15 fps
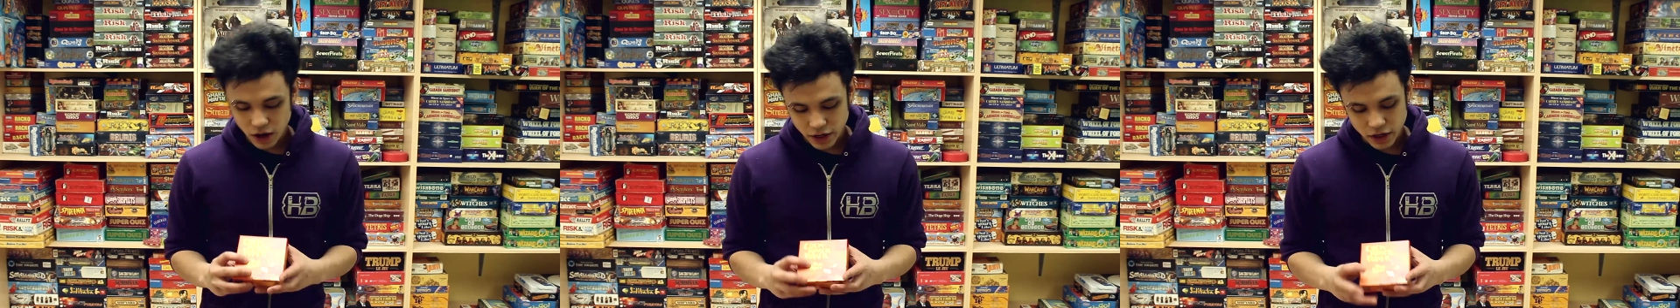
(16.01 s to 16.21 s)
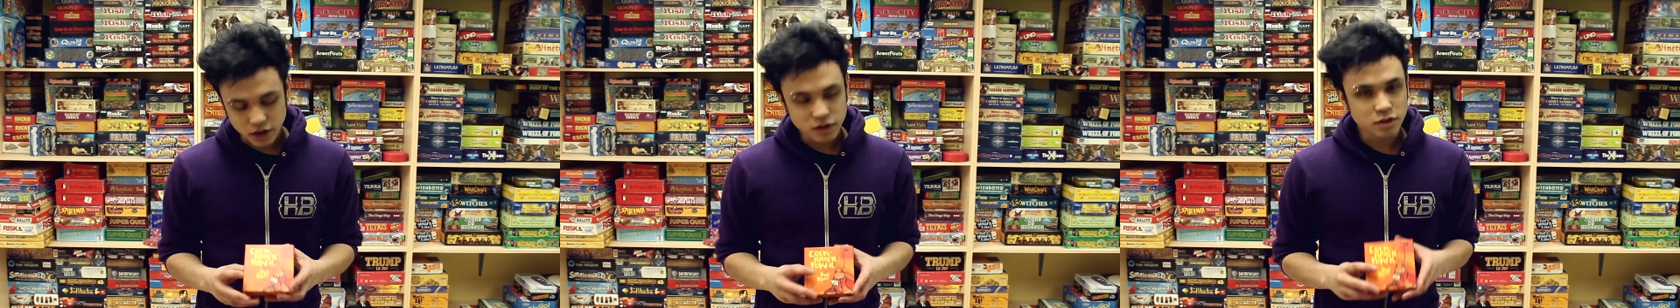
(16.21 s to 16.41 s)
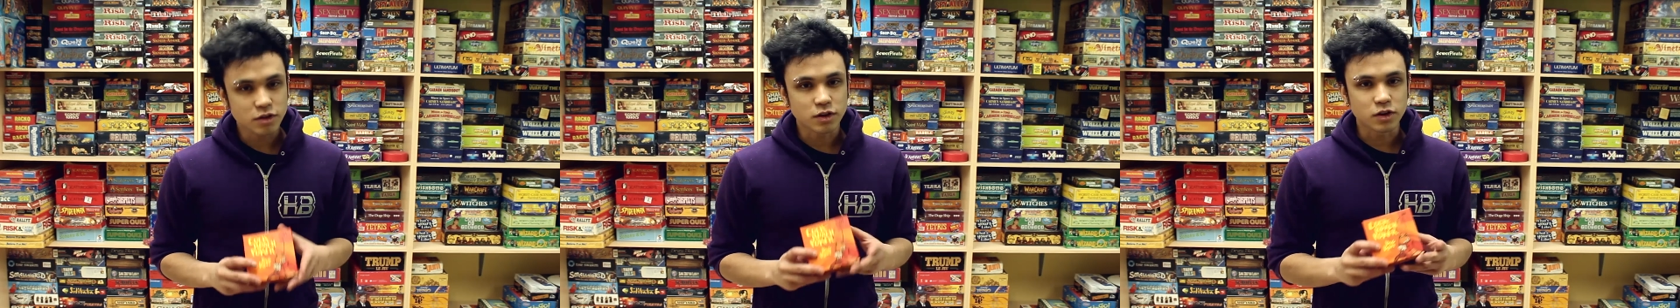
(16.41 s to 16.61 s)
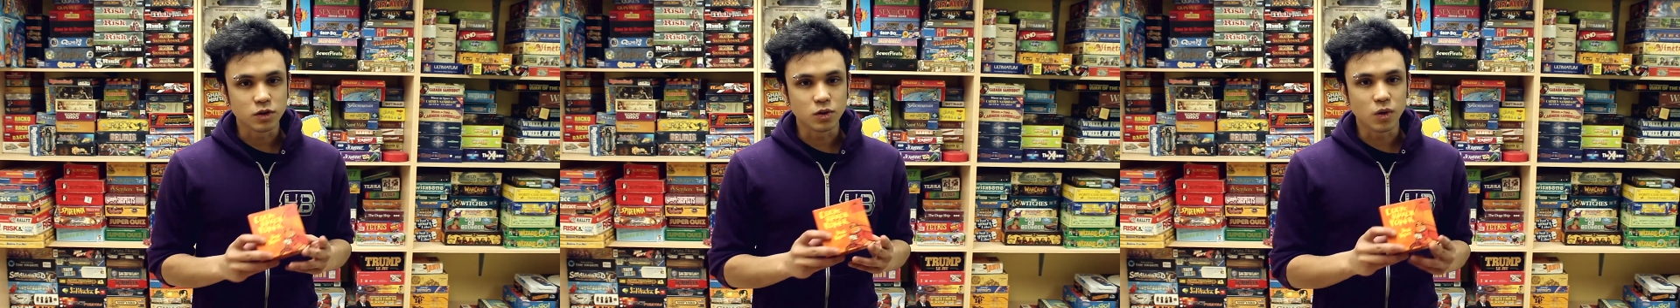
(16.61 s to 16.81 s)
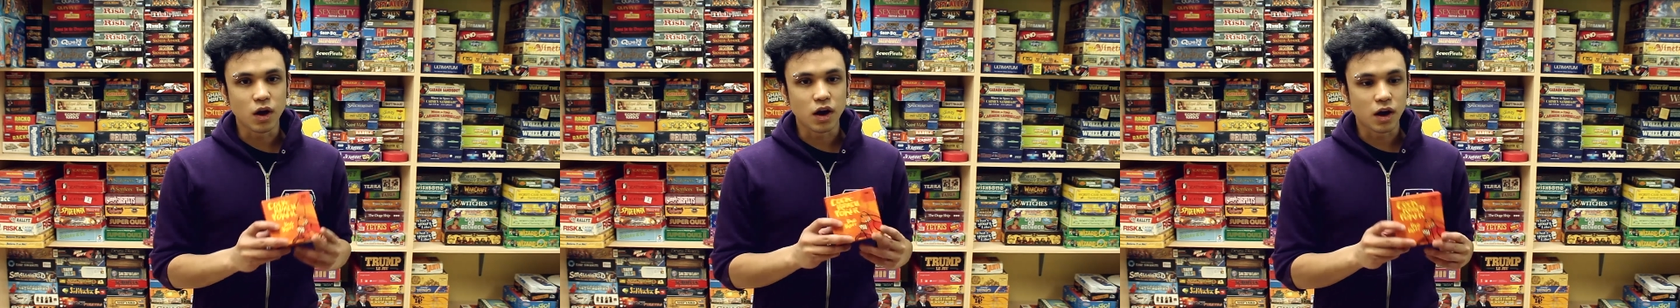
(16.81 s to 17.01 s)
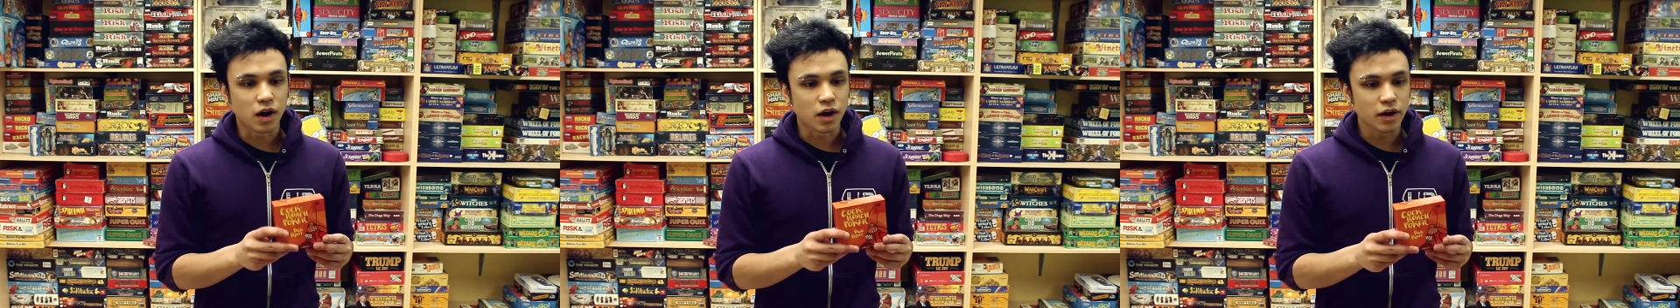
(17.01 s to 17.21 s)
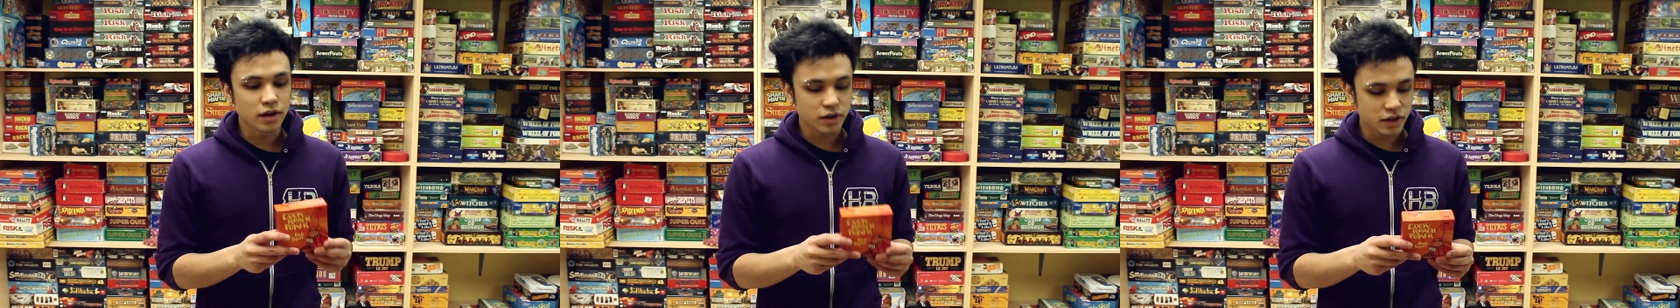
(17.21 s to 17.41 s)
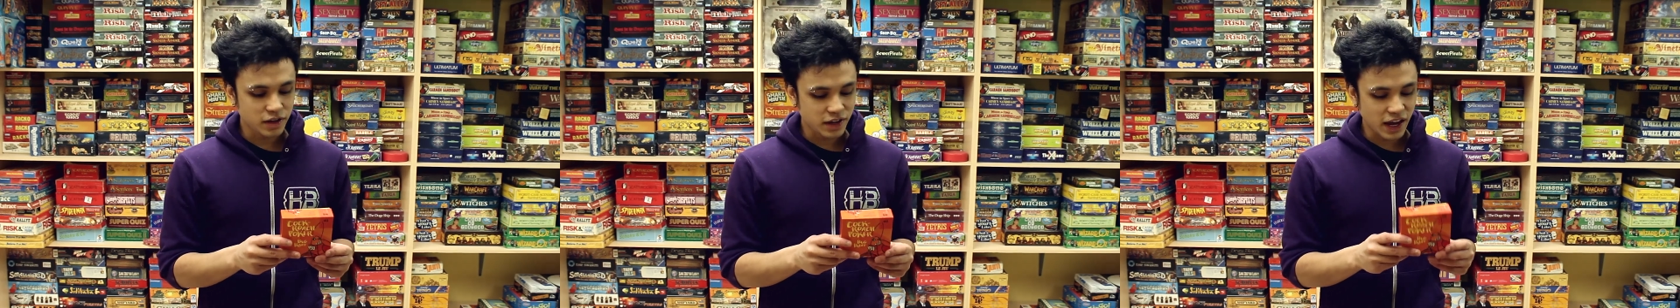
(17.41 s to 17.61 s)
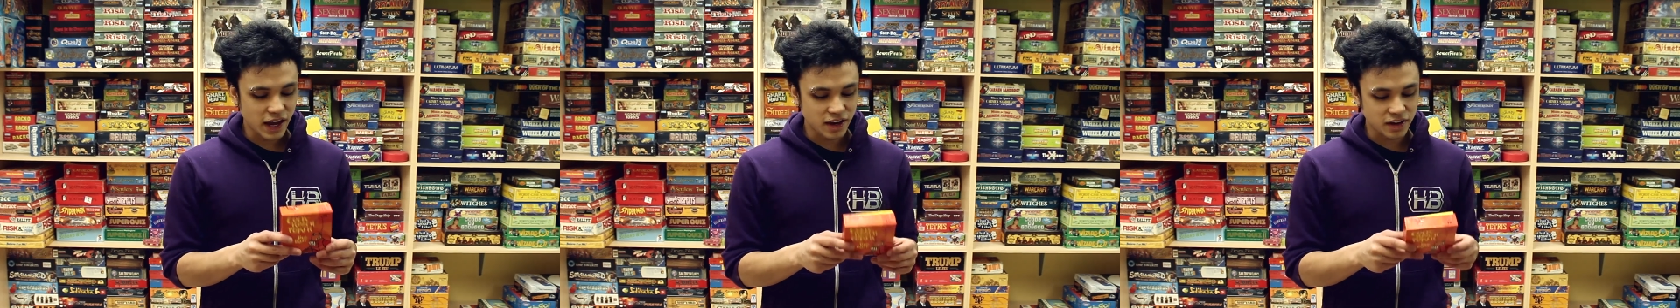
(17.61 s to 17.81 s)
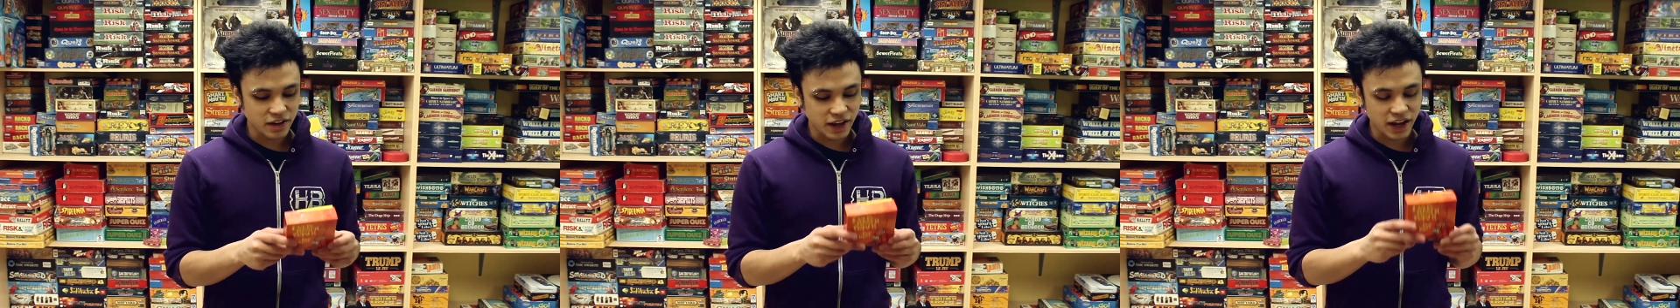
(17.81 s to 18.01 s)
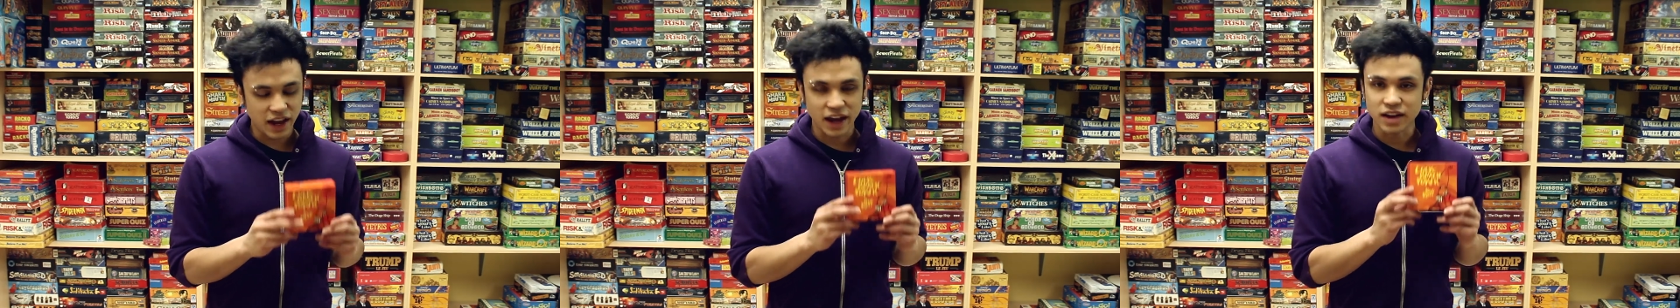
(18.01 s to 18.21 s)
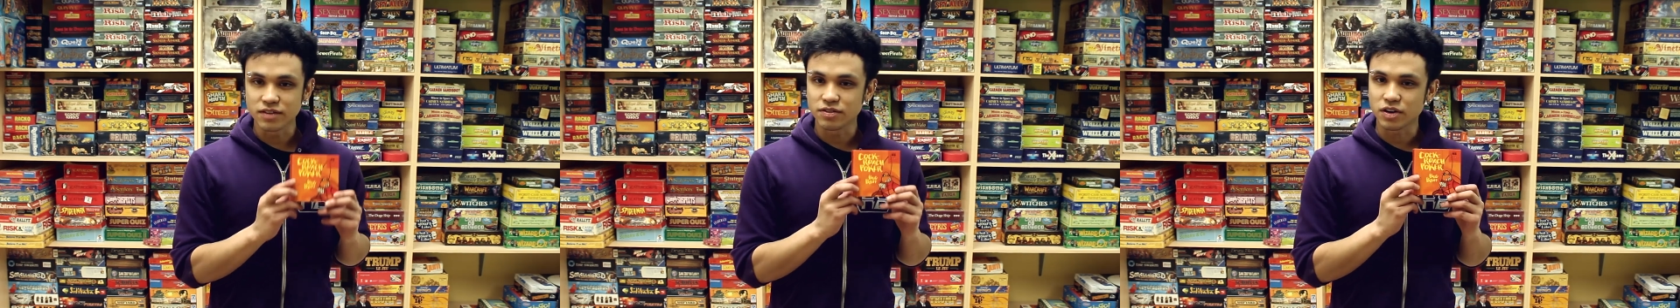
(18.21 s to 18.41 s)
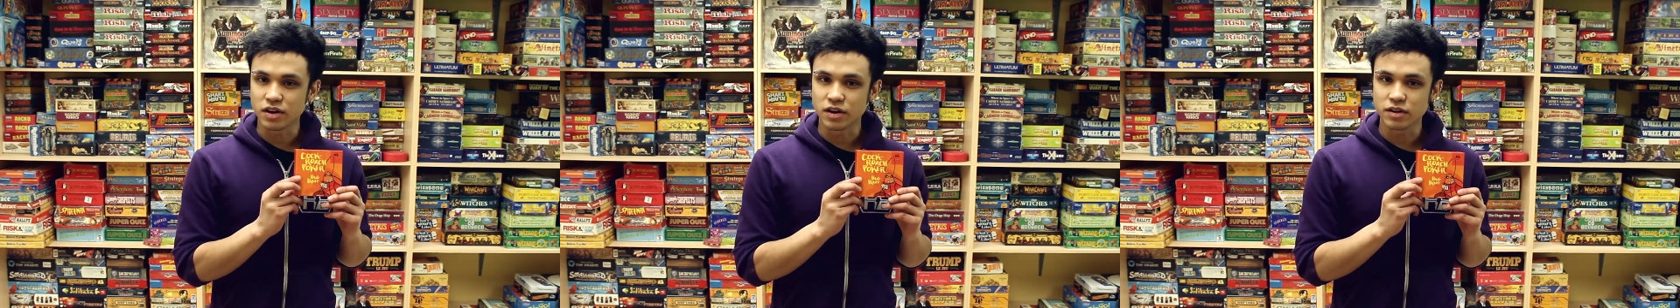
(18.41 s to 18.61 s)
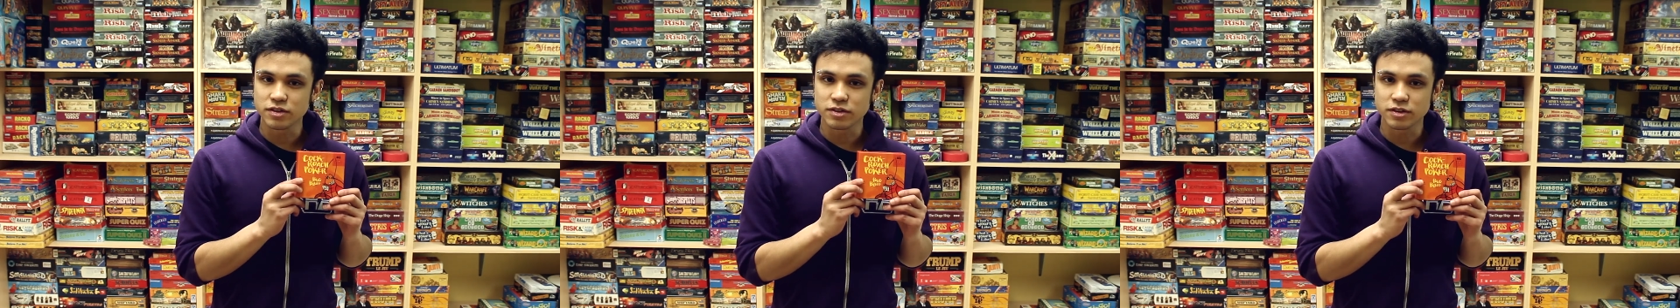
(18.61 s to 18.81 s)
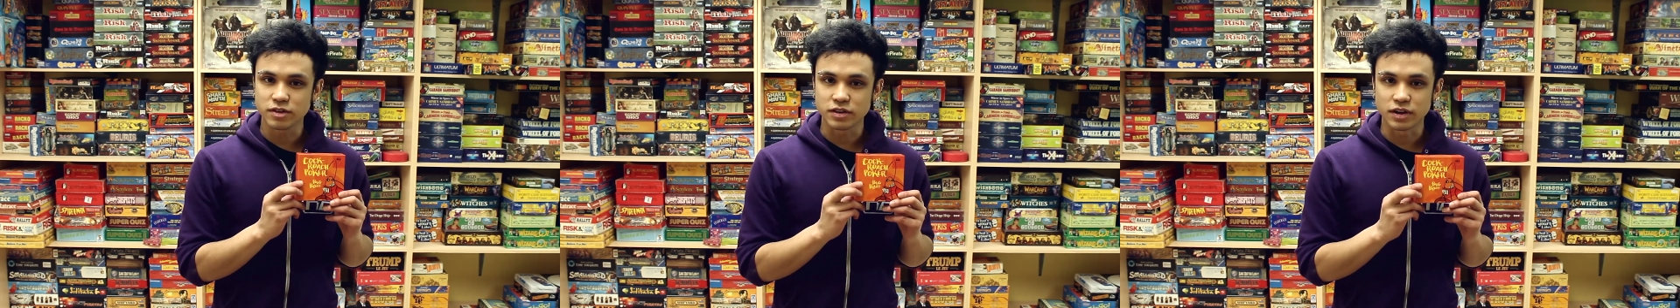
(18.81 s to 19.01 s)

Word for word: In it, you are handed a hand of cards.